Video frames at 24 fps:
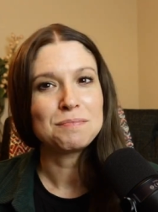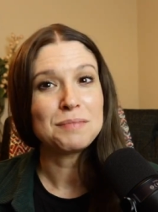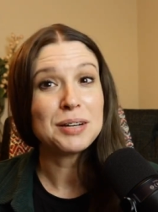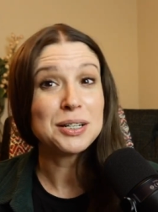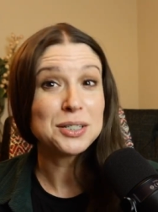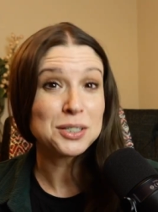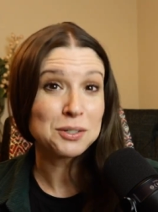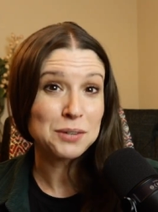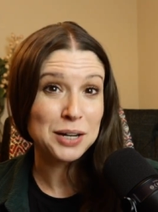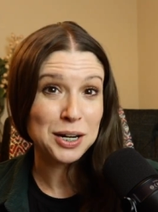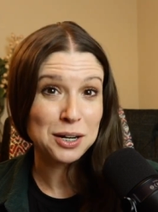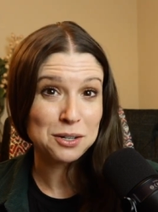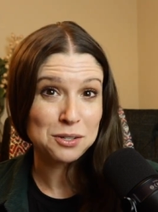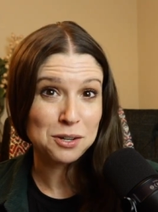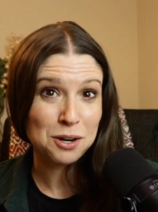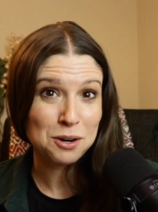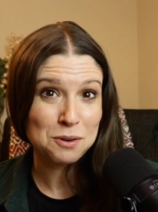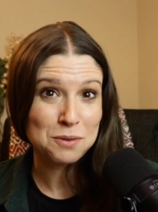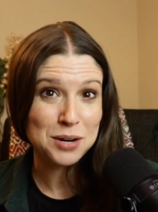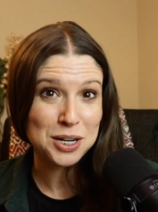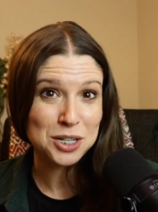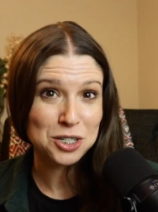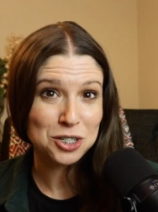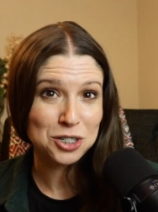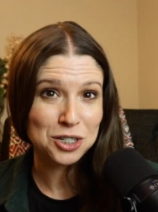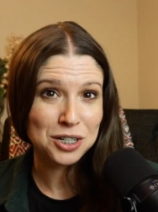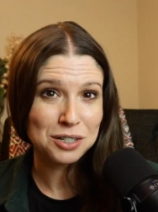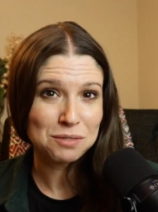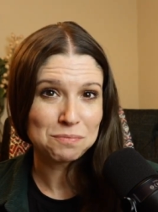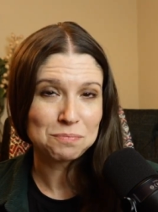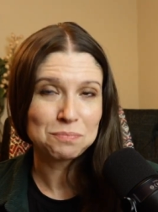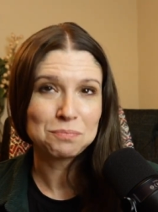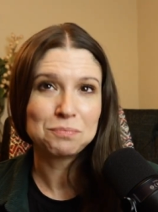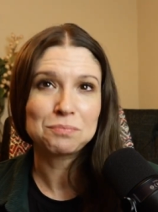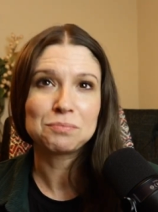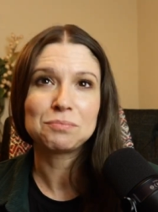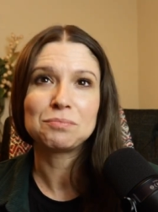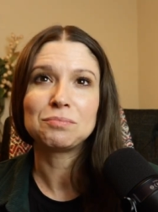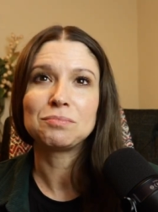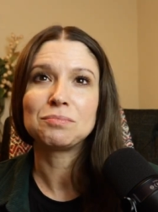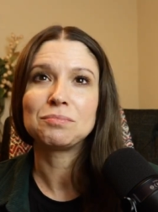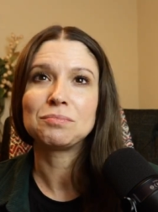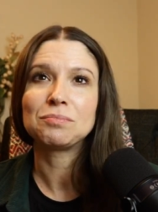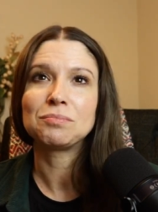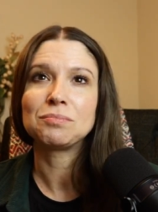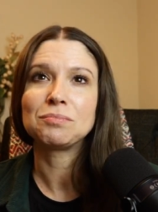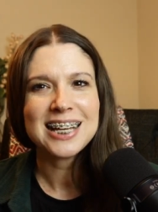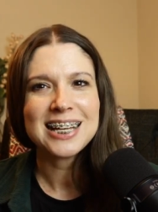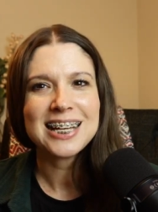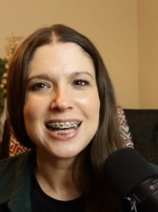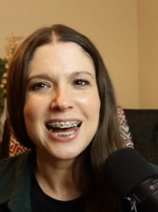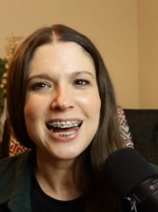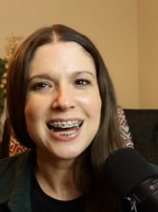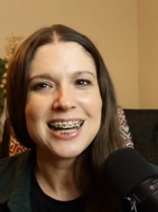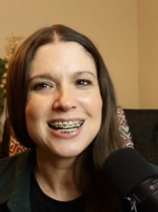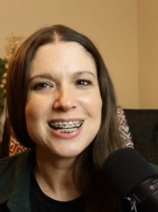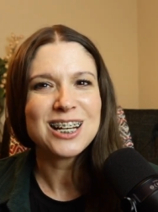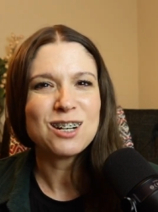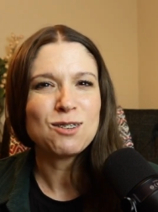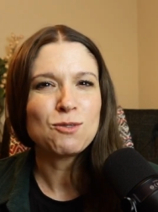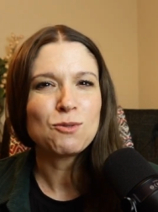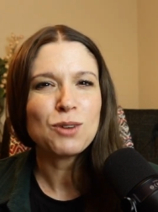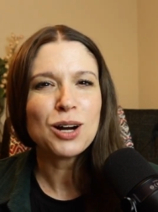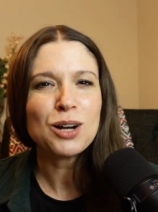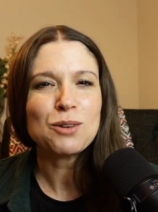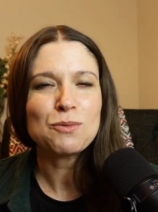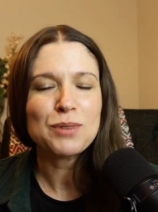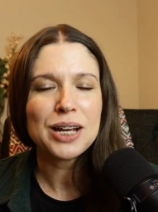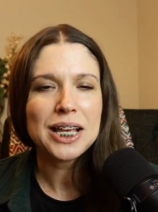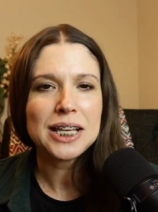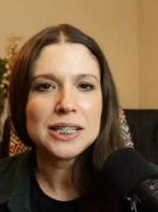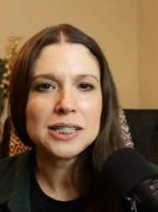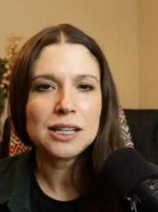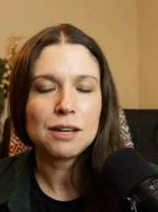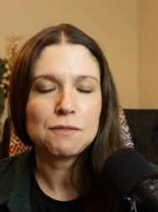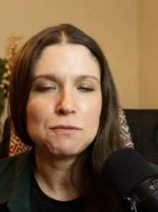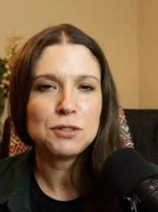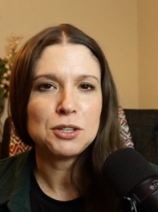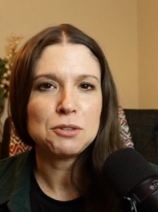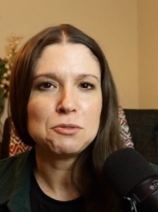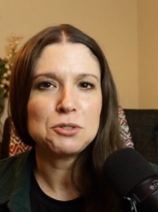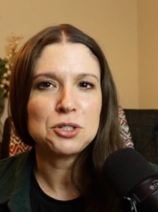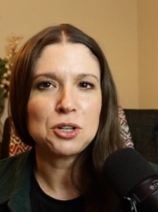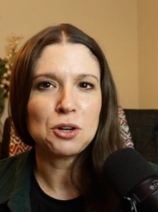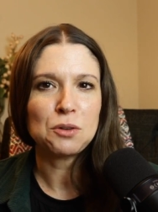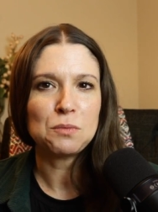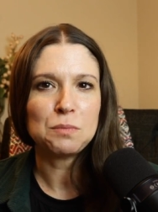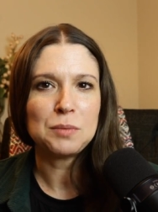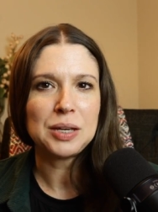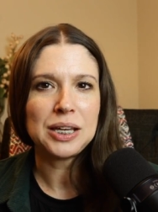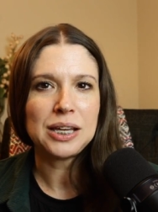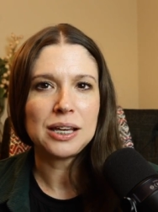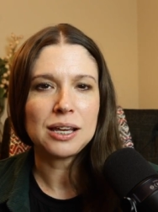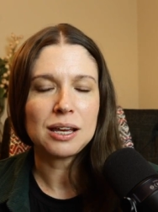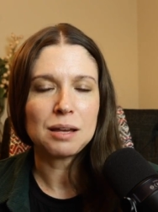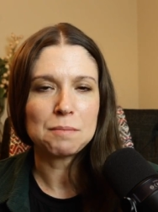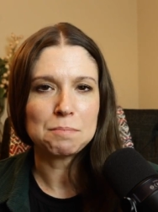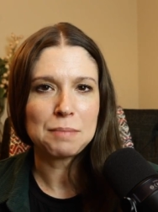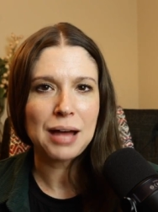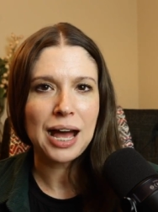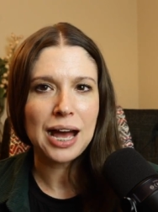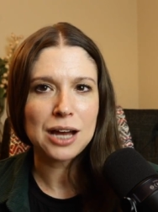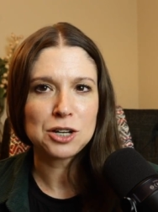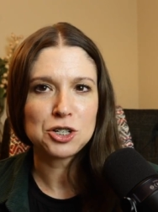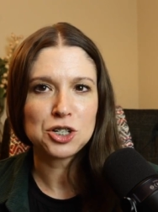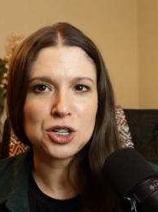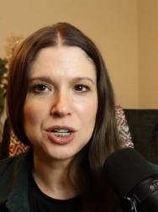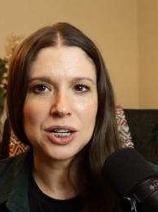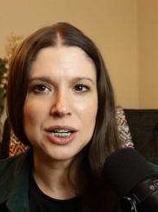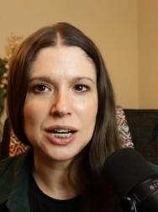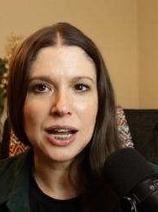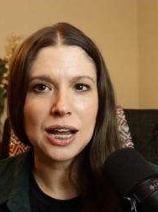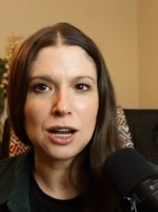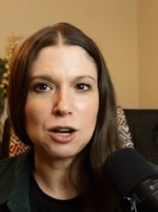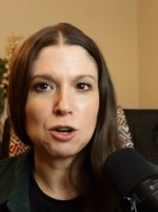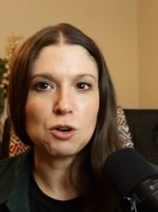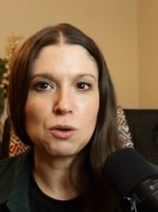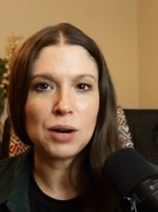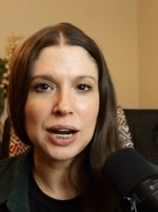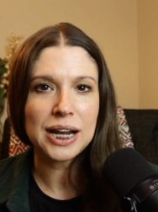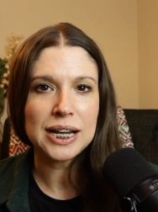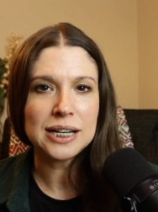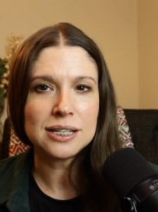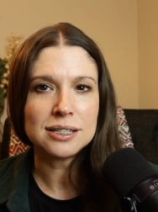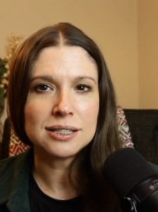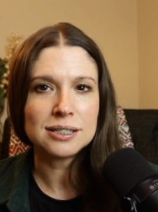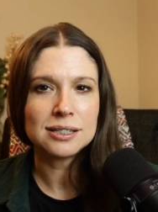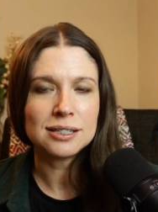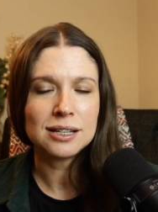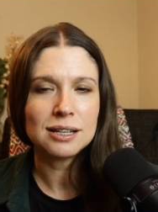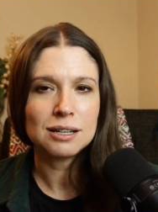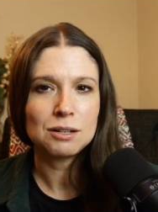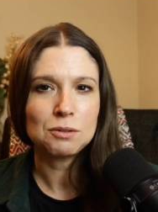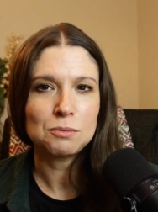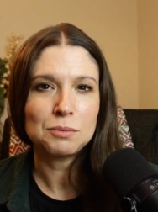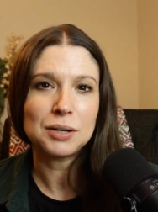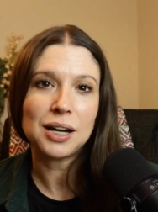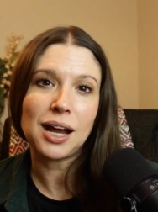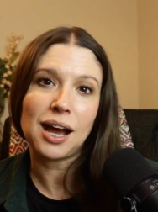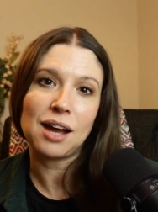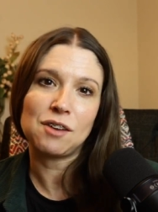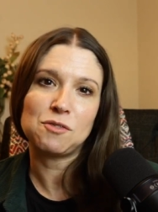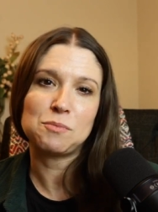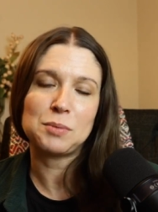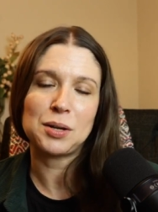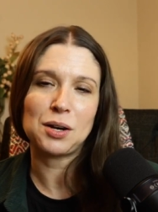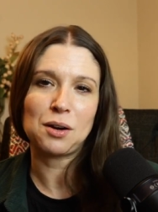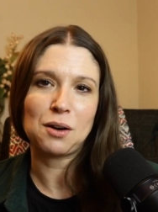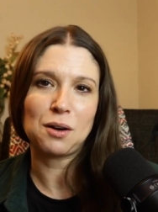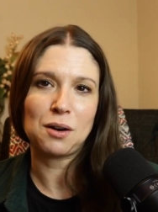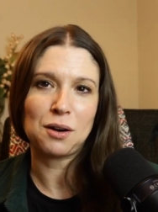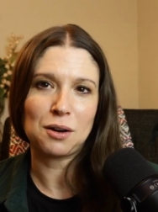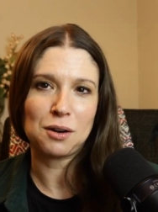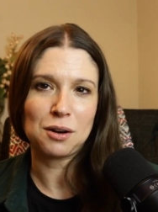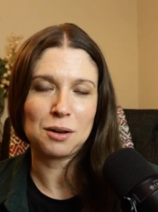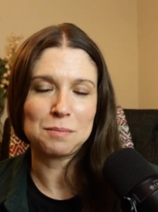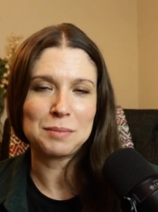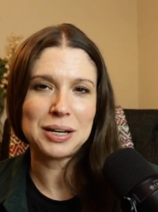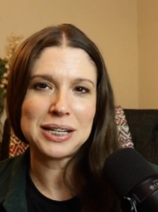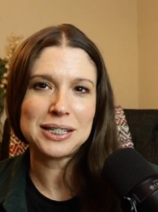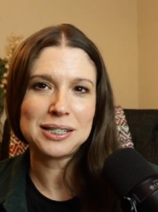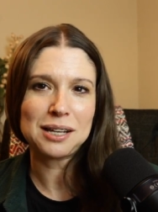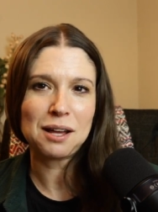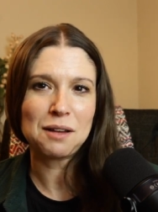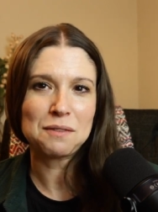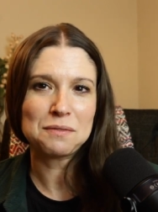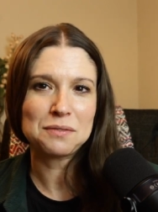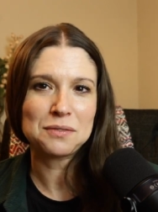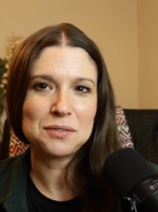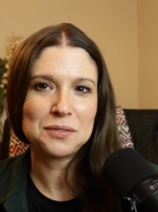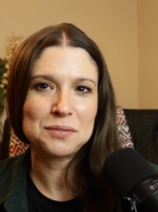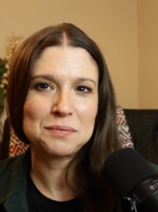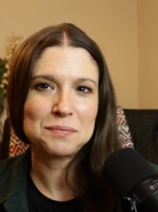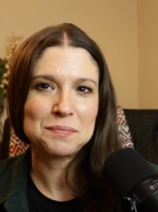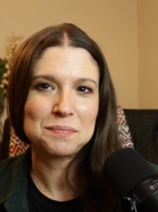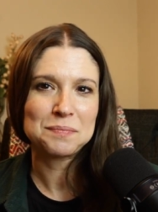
And so here's our question God, in what ways have you shown me compassion and grace when I've been hard on myself?